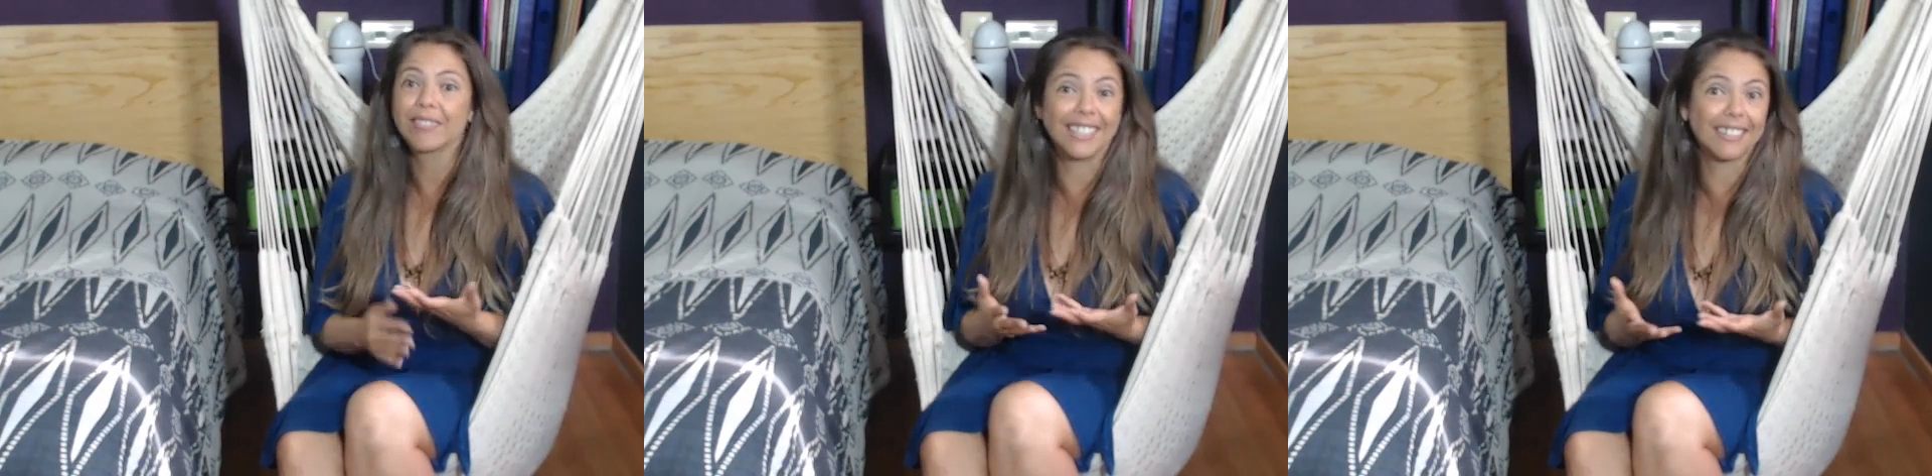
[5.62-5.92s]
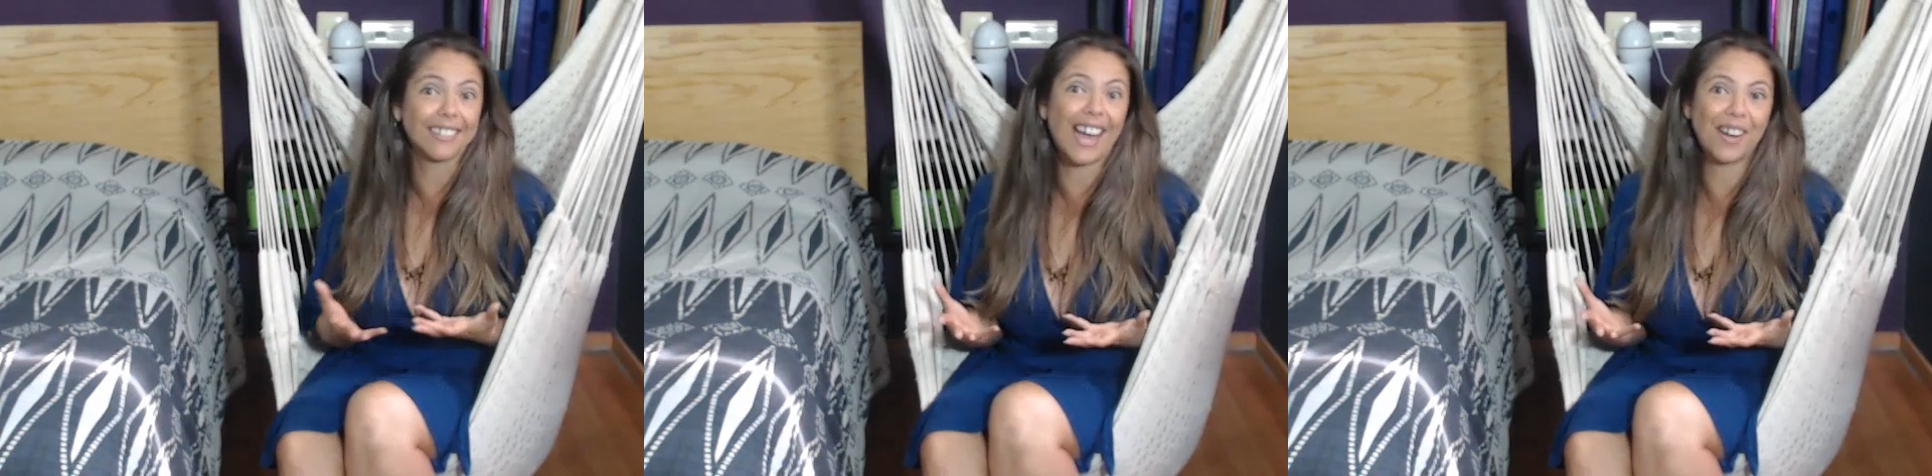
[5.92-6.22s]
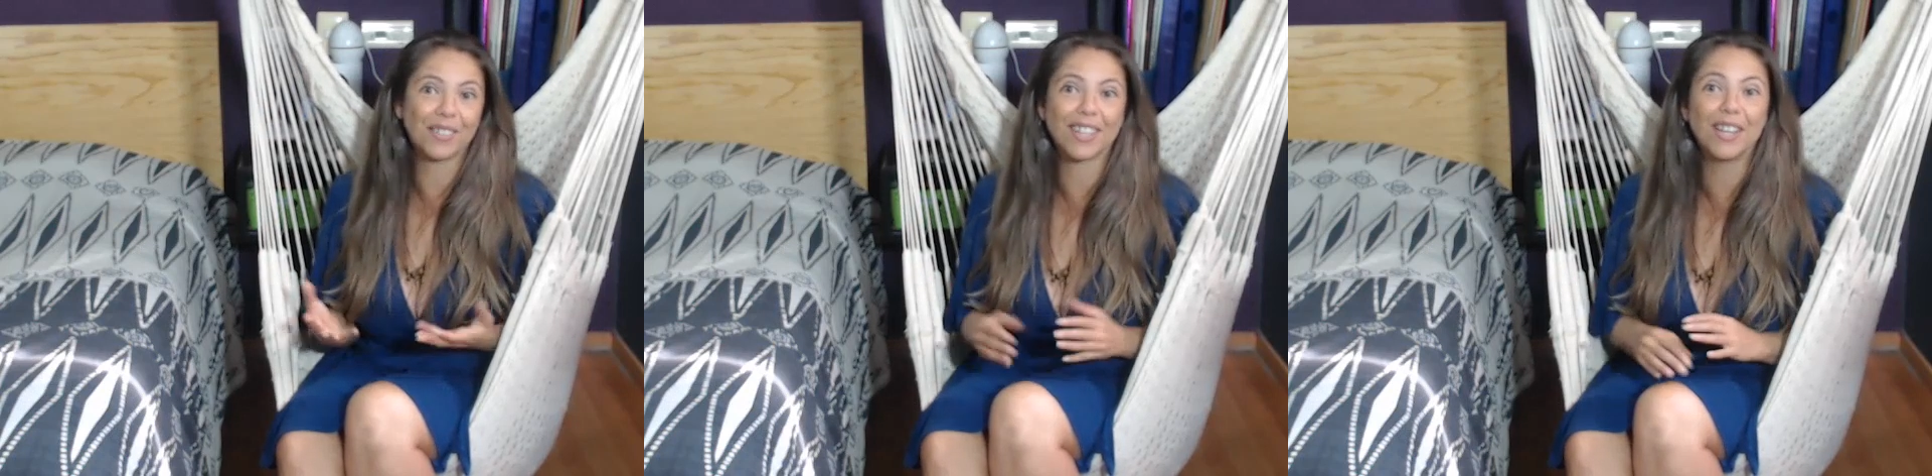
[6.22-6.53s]
the
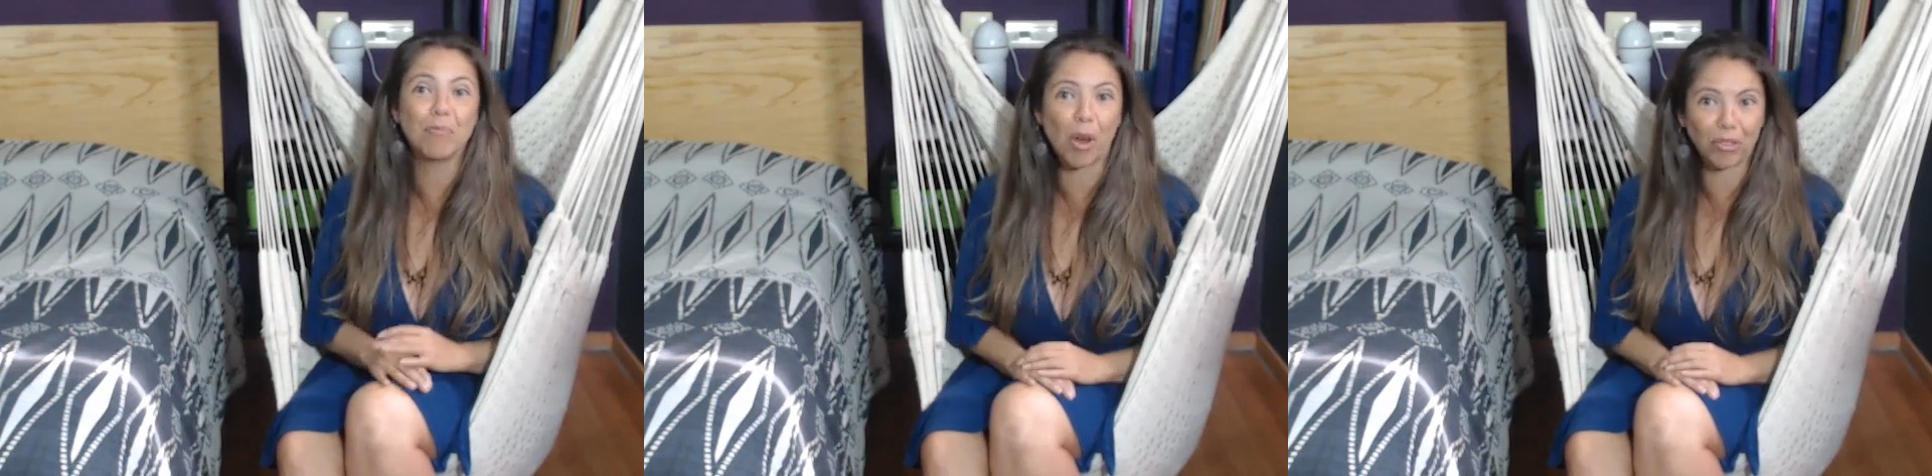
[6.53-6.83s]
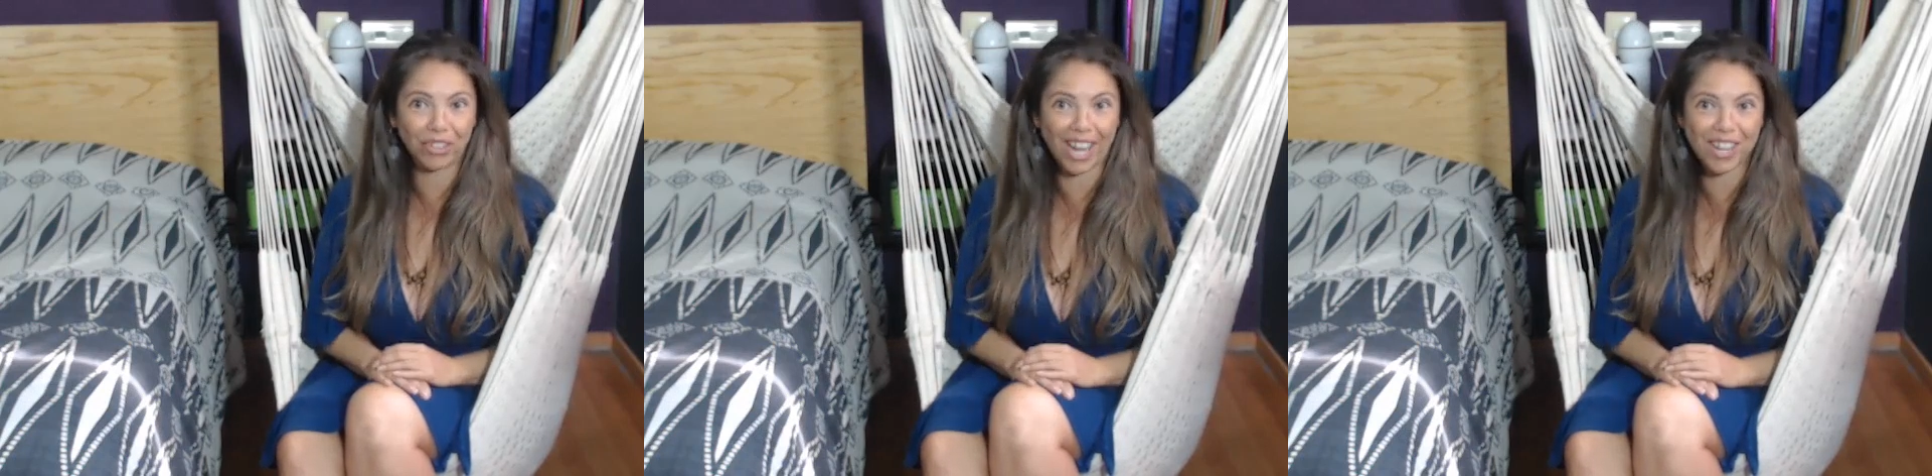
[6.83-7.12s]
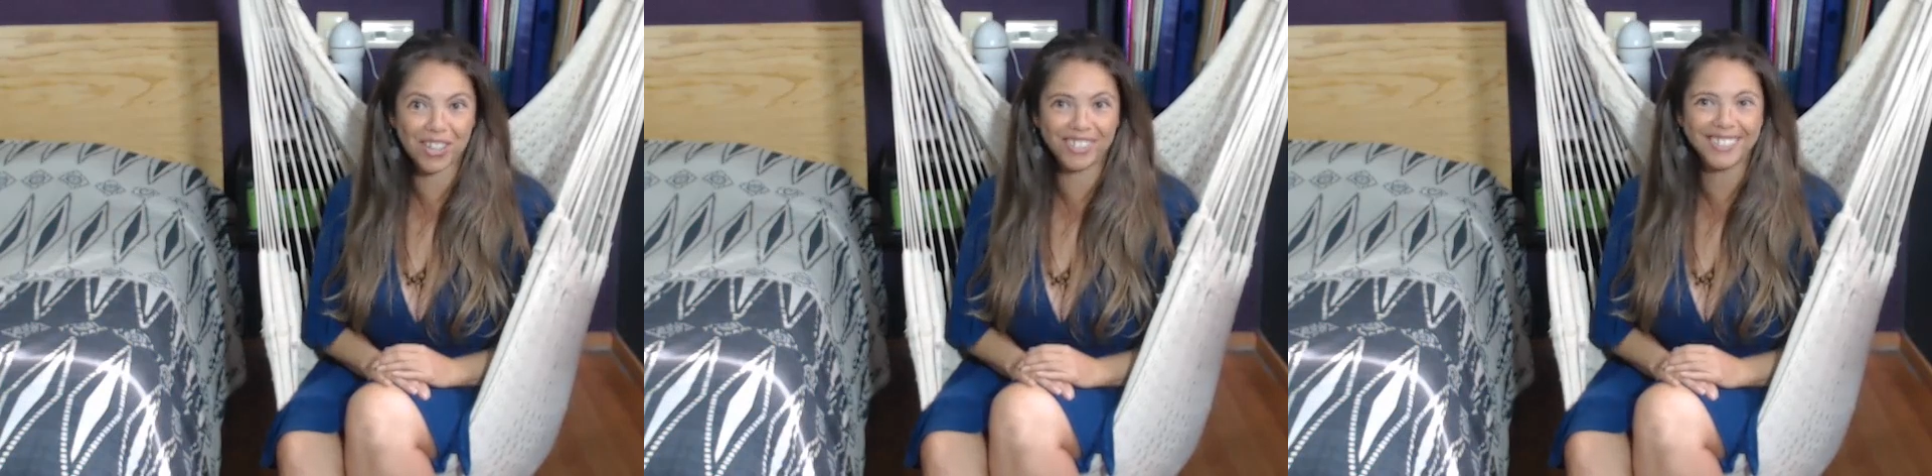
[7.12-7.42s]
cows and Mother
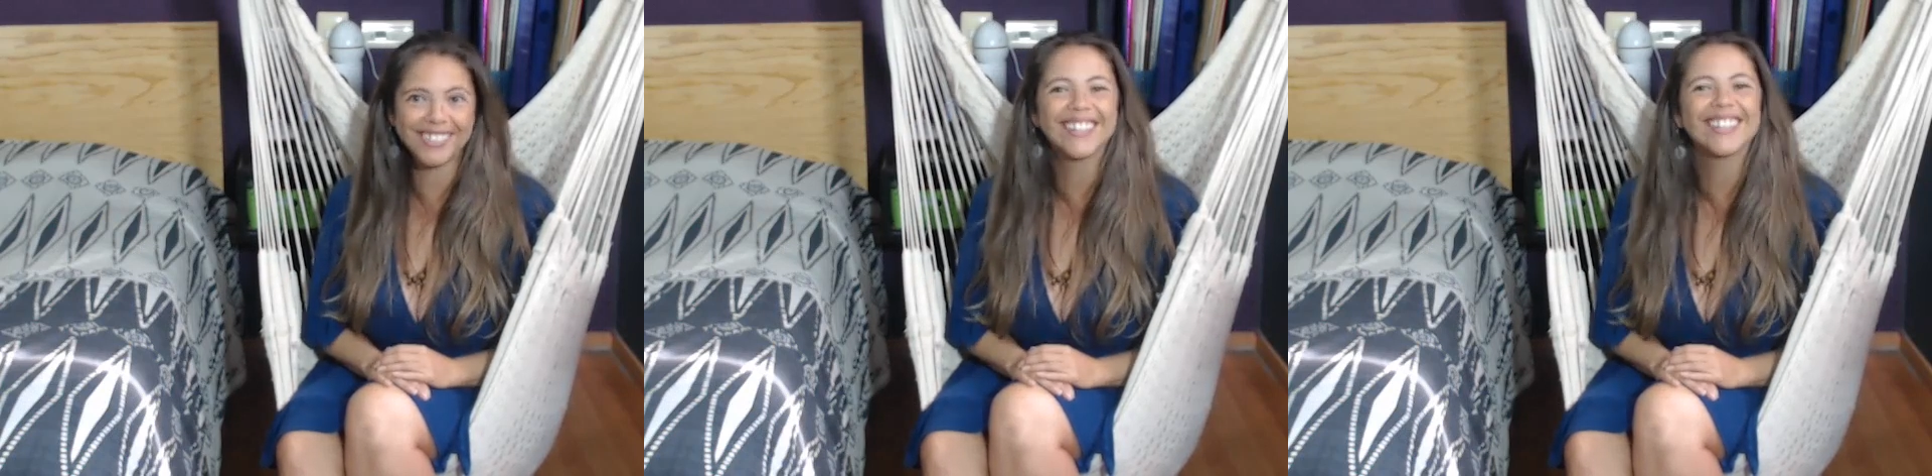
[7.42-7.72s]
Nature?